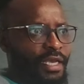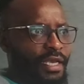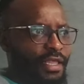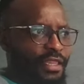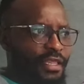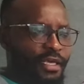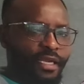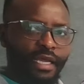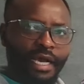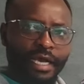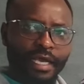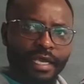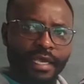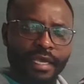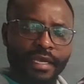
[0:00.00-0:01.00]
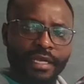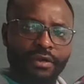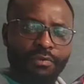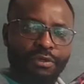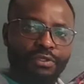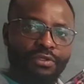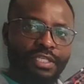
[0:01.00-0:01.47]
And then I had an
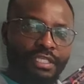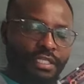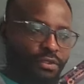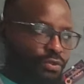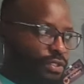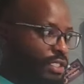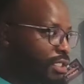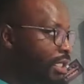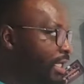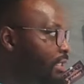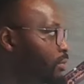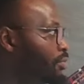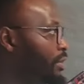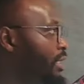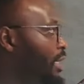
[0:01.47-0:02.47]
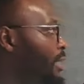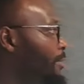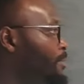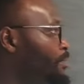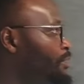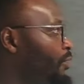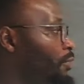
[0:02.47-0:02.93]
opportunity to discuss with
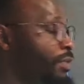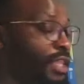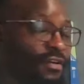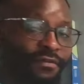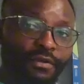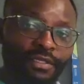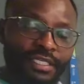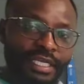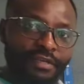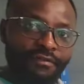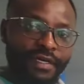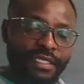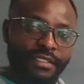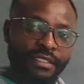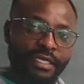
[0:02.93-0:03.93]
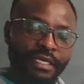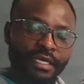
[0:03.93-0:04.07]
a few drivers